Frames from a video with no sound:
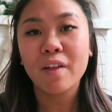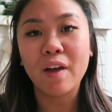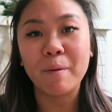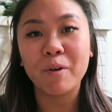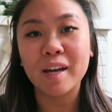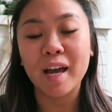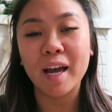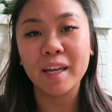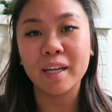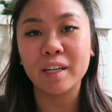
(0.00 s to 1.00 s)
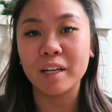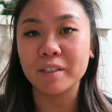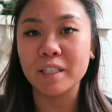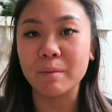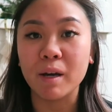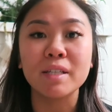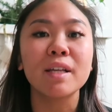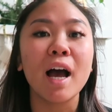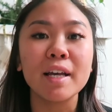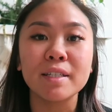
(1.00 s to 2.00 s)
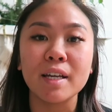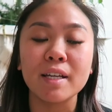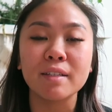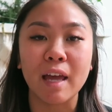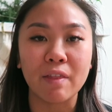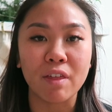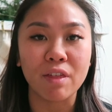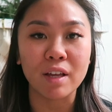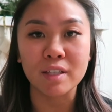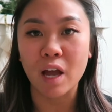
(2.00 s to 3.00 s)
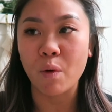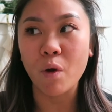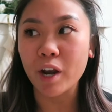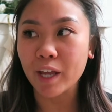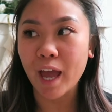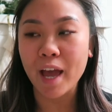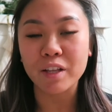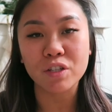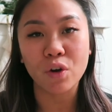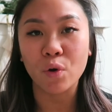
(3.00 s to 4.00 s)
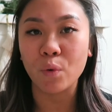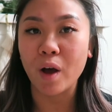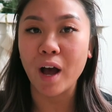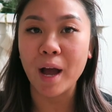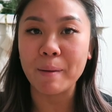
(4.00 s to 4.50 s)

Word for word: That way I can guarantee my sizes, get the things that I want to get, so